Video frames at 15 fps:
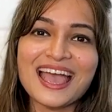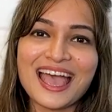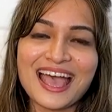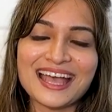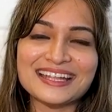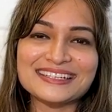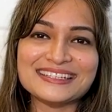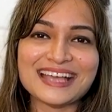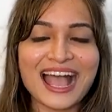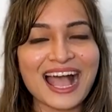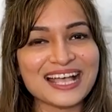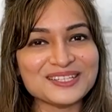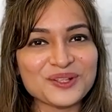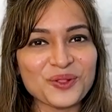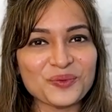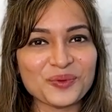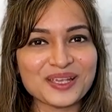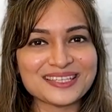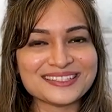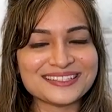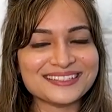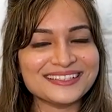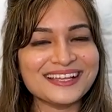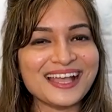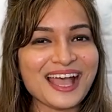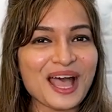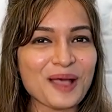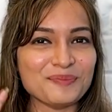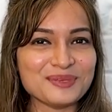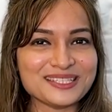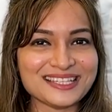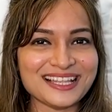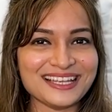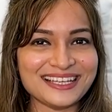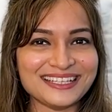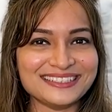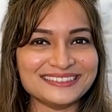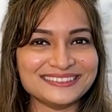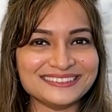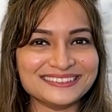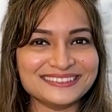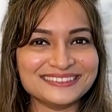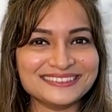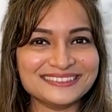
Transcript: And as always, happy selling!